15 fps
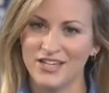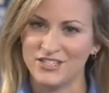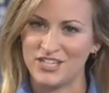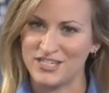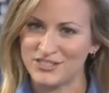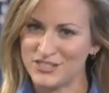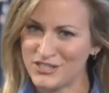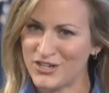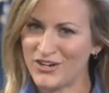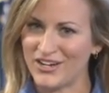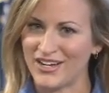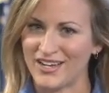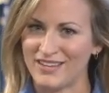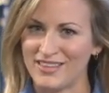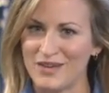Chances are
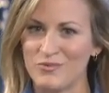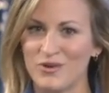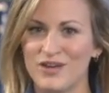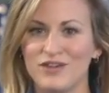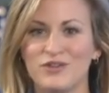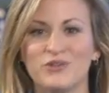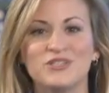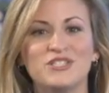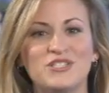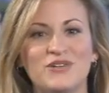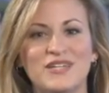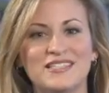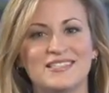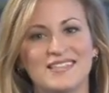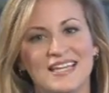good that when your
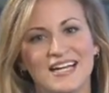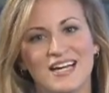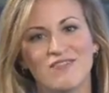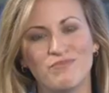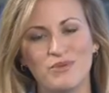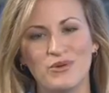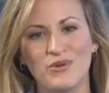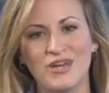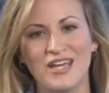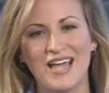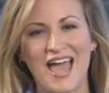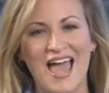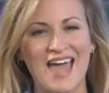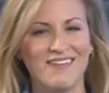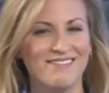students think of beauty
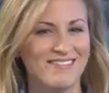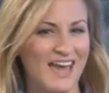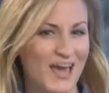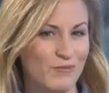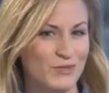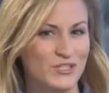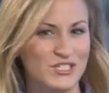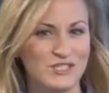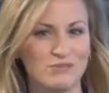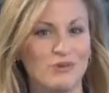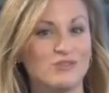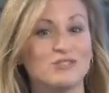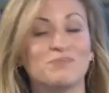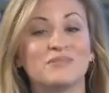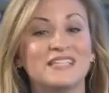and that which is
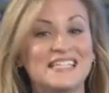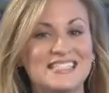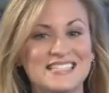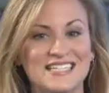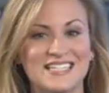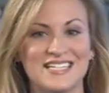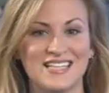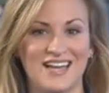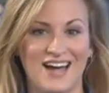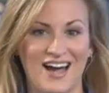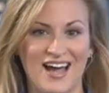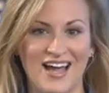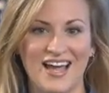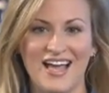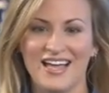most pleasing to the
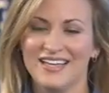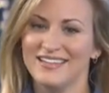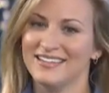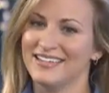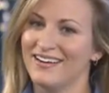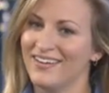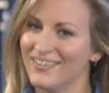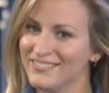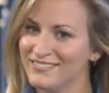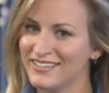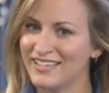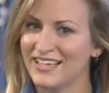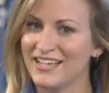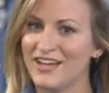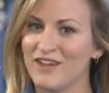eye, they aren't
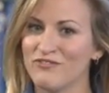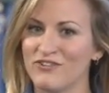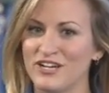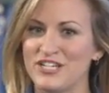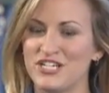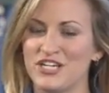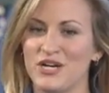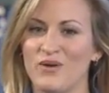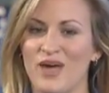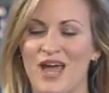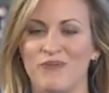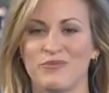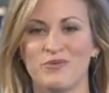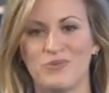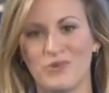thinking of ratio
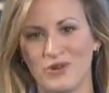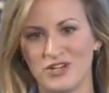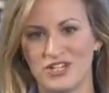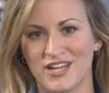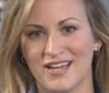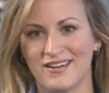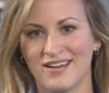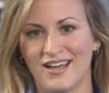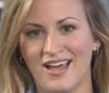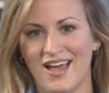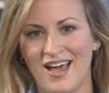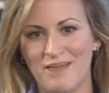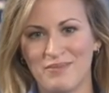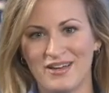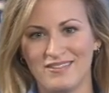and proportion.
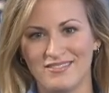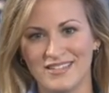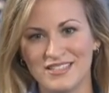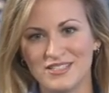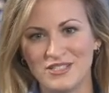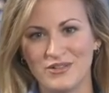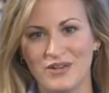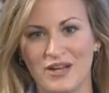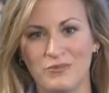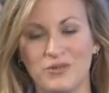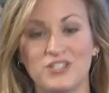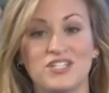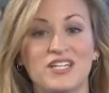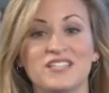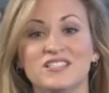But this unit,
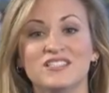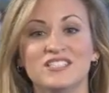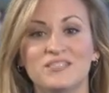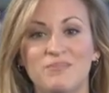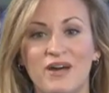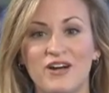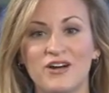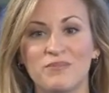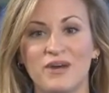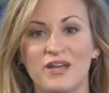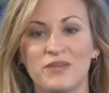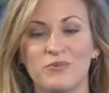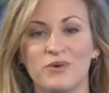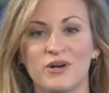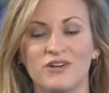which is inspired by
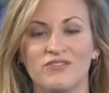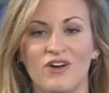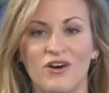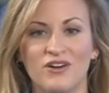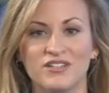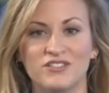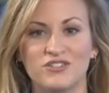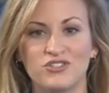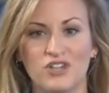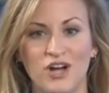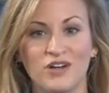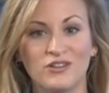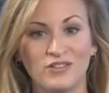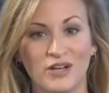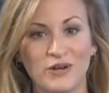the work of artist
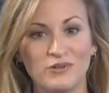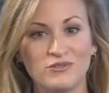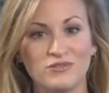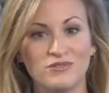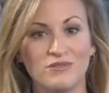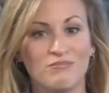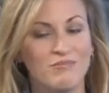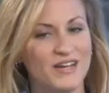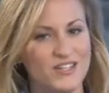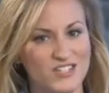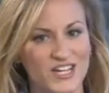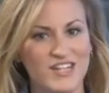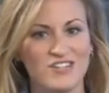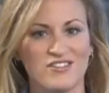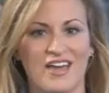Chuck Close, might
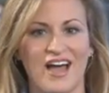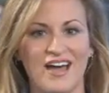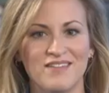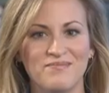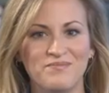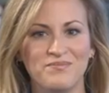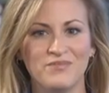change that.